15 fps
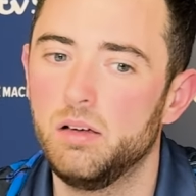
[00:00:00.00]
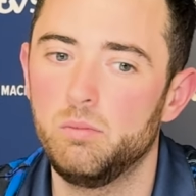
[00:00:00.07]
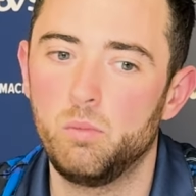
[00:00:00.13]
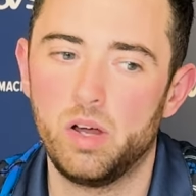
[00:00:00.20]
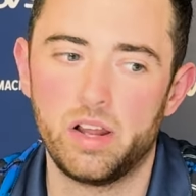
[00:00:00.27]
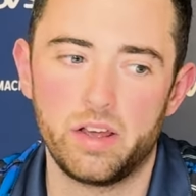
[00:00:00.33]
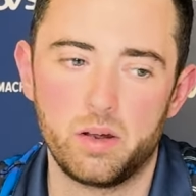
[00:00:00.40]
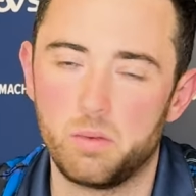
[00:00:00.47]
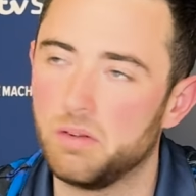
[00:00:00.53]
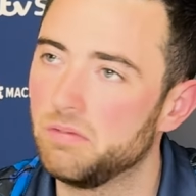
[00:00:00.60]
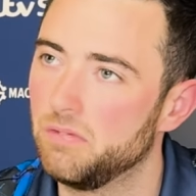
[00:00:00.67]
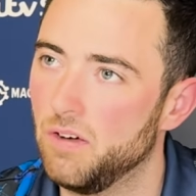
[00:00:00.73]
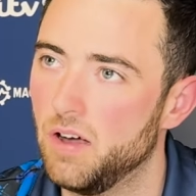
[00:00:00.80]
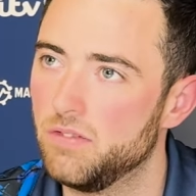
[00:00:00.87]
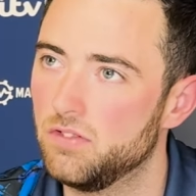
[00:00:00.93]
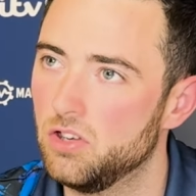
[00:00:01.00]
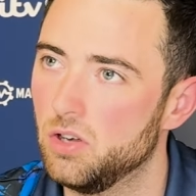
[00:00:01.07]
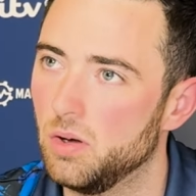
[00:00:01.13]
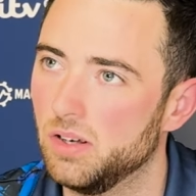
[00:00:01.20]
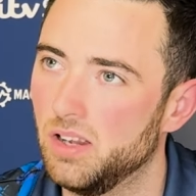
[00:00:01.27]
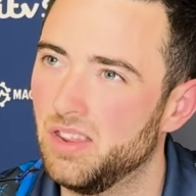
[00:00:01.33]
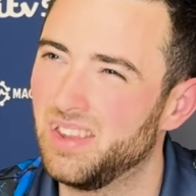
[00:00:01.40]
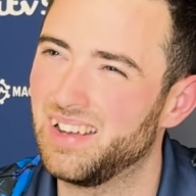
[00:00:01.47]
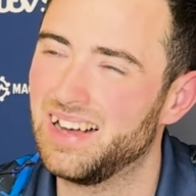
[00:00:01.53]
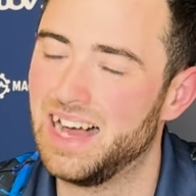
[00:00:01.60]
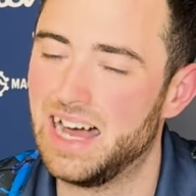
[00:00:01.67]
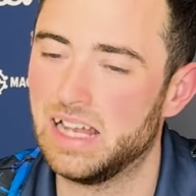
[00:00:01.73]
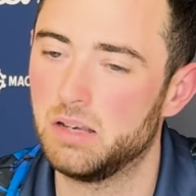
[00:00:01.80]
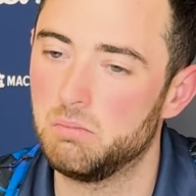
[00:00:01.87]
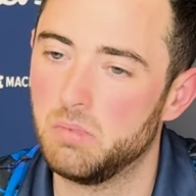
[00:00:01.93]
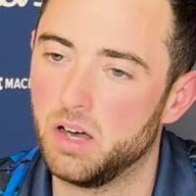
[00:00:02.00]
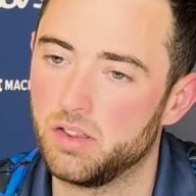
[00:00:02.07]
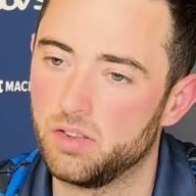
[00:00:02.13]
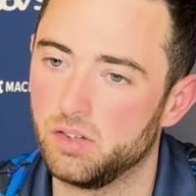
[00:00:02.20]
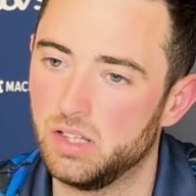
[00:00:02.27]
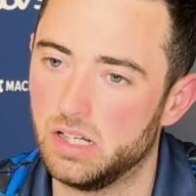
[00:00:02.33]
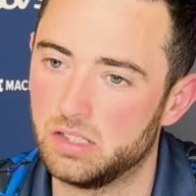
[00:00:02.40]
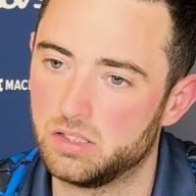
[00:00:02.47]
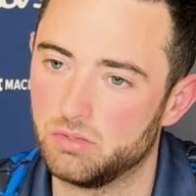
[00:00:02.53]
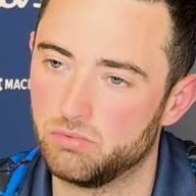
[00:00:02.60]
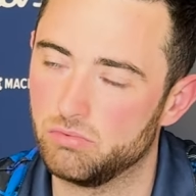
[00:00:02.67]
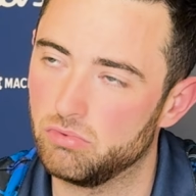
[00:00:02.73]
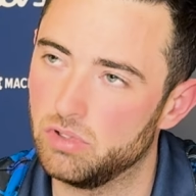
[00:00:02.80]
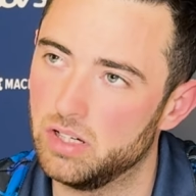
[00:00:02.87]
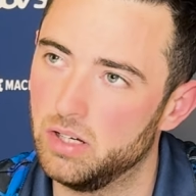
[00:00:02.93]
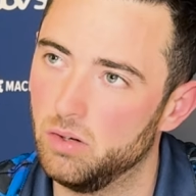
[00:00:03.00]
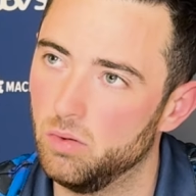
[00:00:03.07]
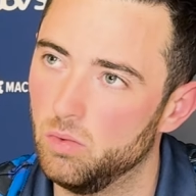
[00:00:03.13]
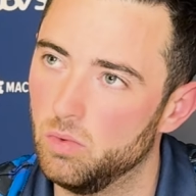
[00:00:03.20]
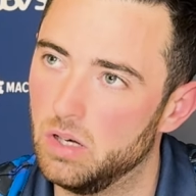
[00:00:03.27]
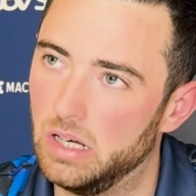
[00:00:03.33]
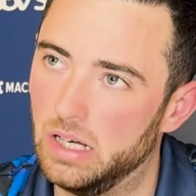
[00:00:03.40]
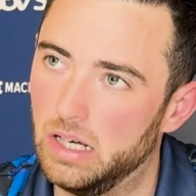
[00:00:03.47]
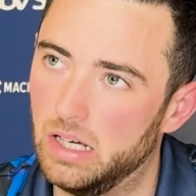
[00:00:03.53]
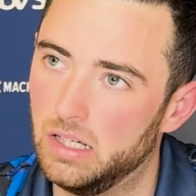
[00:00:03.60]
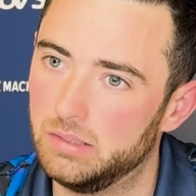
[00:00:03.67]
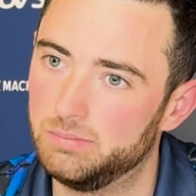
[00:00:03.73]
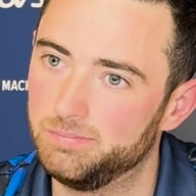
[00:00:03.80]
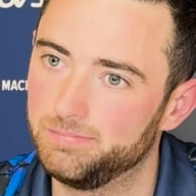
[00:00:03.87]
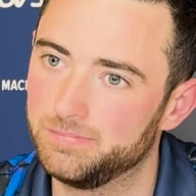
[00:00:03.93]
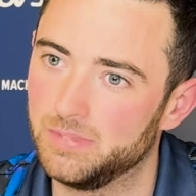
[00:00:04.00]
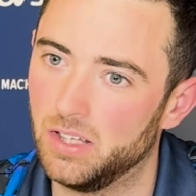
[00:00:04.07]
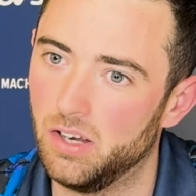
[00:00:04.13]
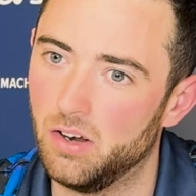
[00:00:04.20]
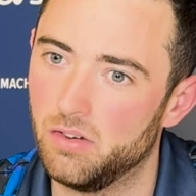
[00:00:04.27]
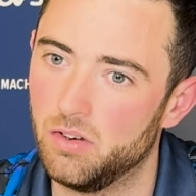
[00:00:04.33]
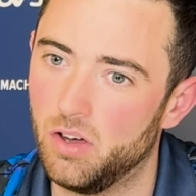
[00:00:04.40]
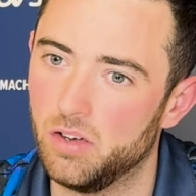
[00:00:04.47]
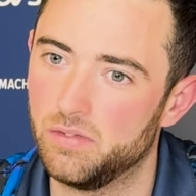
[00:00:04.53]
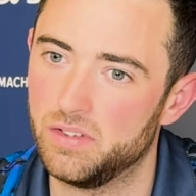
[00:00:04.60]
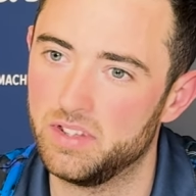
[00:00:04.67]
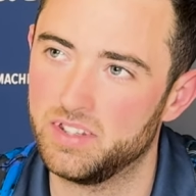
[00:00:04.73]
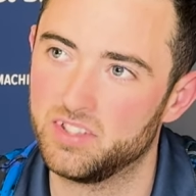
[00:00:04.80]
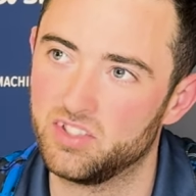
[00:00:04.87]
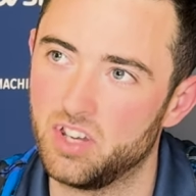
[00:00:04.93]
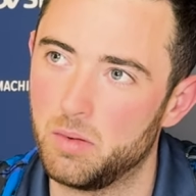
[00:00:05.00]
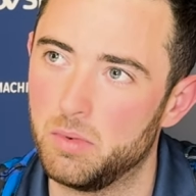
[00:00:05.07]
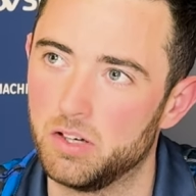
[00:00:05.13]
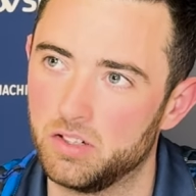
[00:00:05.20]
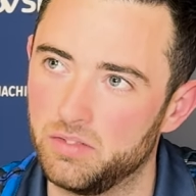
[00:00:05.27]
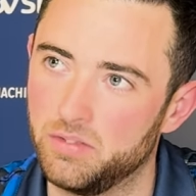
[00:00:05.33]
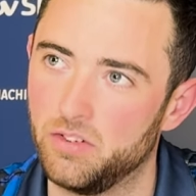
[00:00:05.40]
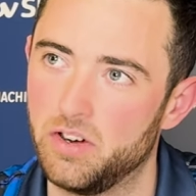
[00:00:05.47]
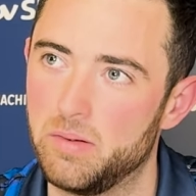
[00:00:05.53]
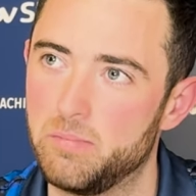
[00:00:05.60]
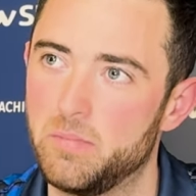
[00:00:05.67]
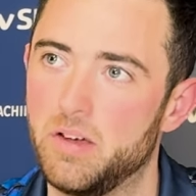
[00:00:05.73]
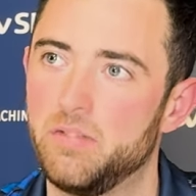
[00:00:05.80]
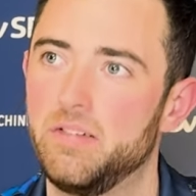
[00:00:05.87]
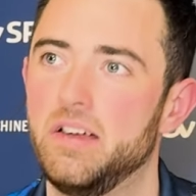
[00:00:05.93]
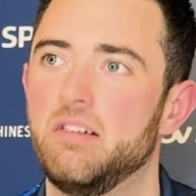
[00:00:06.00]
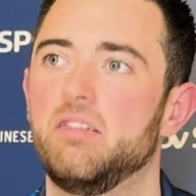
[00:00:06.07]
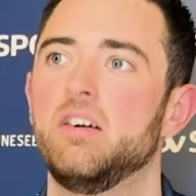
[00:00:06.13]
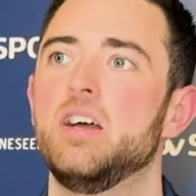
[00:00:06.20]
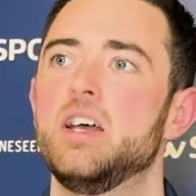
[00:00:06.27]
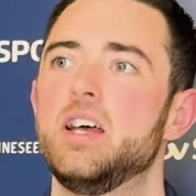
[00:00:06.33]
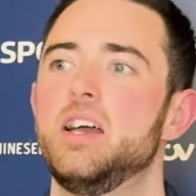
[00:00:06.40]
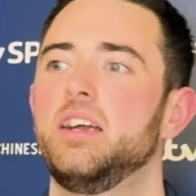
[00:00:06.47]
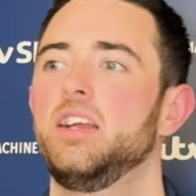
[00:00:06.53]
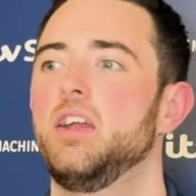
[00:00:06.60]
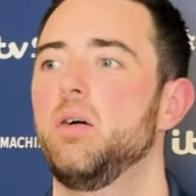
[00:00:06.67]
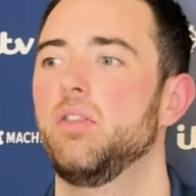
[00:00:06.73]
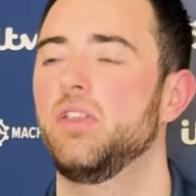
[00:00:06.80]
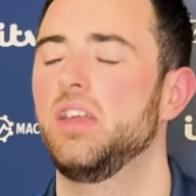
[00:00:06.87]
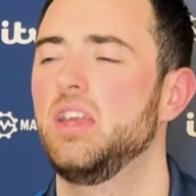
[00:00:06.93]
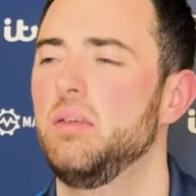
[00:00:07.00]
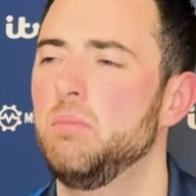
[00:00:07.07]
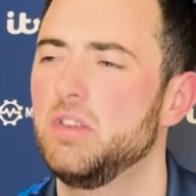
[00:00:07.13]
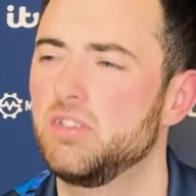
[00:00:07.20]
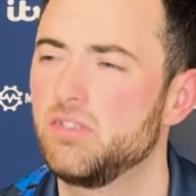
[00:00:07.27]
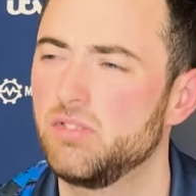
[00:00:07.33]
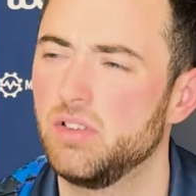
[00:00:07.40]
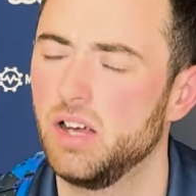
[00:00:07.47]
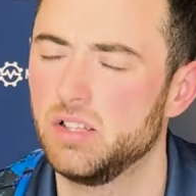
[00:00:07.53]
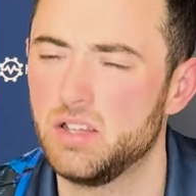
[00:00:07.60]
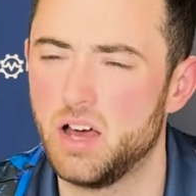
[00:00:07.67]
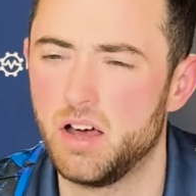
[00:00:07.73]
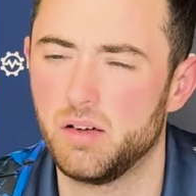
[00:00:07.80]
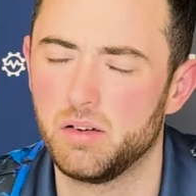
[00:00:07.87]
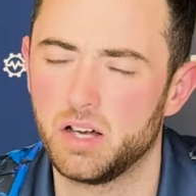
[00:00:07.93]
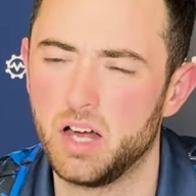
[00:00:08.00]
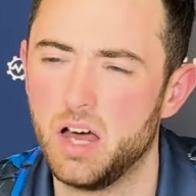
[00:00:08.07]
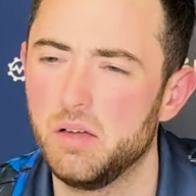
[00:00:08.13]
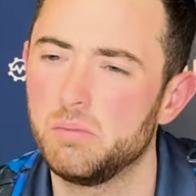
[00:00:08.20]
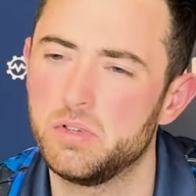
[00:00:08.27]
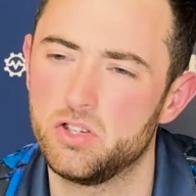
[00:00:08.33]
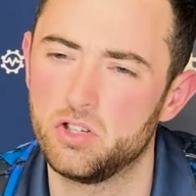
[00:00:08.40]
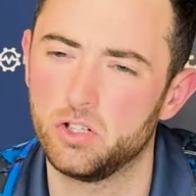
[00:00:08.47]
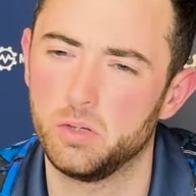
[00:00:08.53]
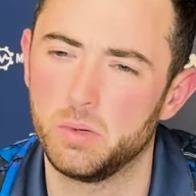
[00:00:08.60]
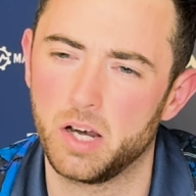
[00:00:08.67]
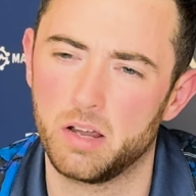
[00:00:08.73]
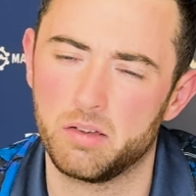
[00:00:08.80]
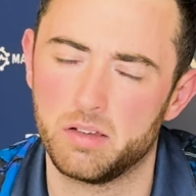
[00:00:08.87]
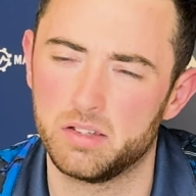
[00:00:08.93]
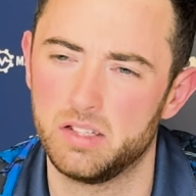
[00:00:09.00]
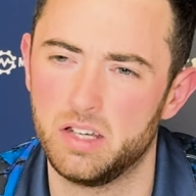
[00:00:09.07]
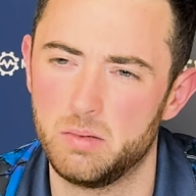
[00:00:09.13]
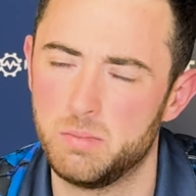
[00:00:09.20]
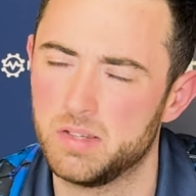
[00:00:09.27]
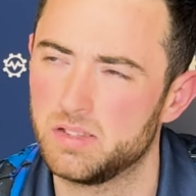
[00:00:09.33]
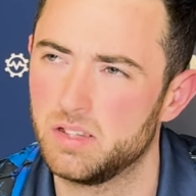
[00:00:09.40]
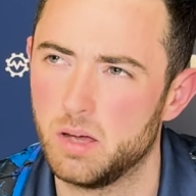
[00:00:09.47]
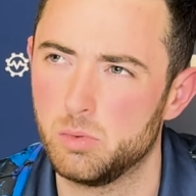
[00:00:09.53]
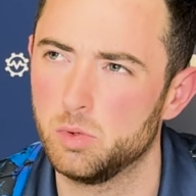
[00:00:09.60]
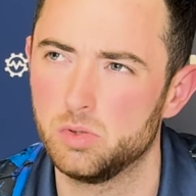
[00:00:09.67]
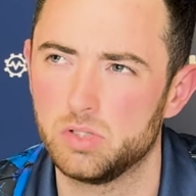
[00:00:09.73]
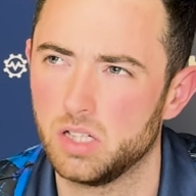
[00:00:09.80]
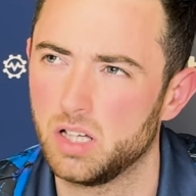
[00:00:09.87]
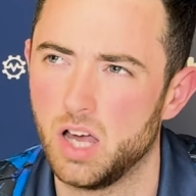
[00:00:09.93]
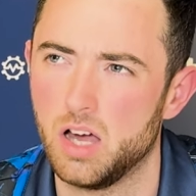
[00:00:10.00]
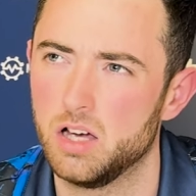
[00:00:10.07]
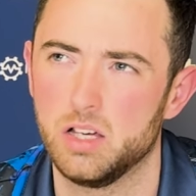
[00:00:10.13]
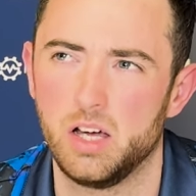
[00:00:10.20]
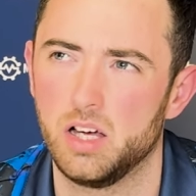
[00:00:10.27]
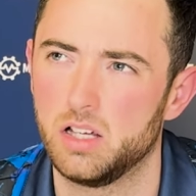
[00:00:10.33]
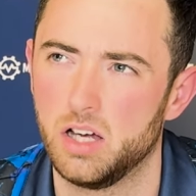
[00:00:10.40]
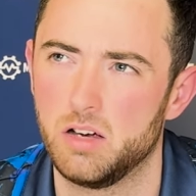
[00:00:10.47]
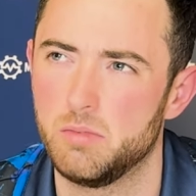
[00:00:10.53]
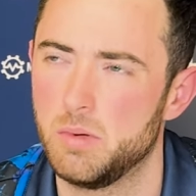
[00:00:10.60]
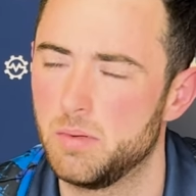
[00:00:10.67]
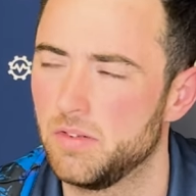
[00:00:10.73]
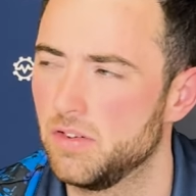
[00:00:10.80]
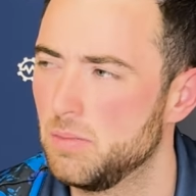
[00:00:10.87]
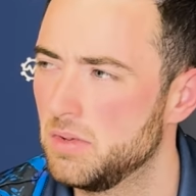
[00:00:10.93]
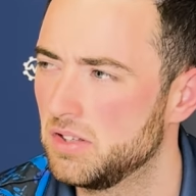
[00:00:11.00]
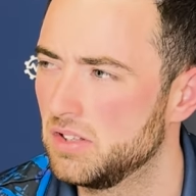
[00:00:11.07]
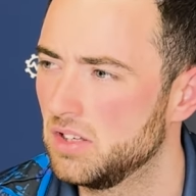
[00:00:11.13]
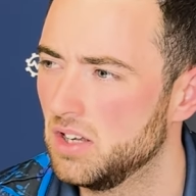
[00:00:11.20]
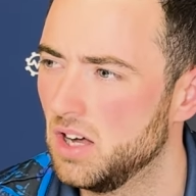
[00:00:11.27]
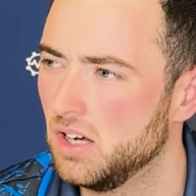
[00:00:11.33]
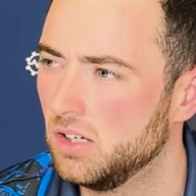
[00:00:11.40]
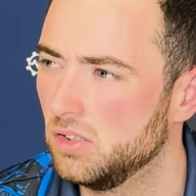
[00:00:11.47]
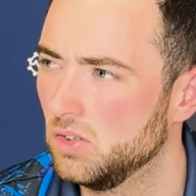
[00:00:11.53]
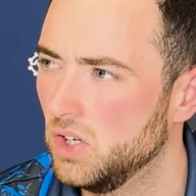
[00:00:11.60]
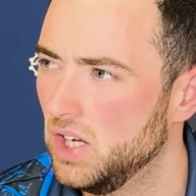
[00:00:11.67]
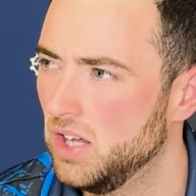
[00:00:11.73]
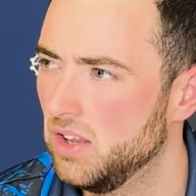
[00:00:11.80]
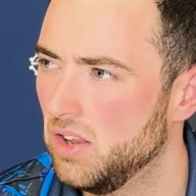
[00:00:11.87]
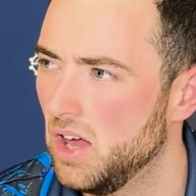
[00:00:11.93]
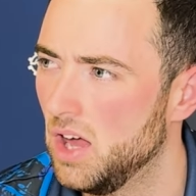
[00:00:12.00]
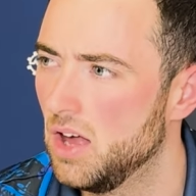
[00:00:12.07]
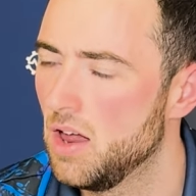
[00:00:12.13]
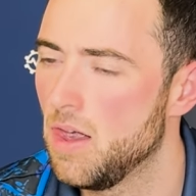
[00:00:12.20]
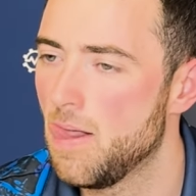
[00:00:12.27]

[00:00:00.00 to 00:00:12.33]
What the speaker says: When I hit the 1-5-2, I didn't think I had him, but I thought that's a real you know, knife in the stomach for him. I felt, you know, I think he missed, I can't be sure, but did he miss doubles? I can't remember if he missed a dart or here or there.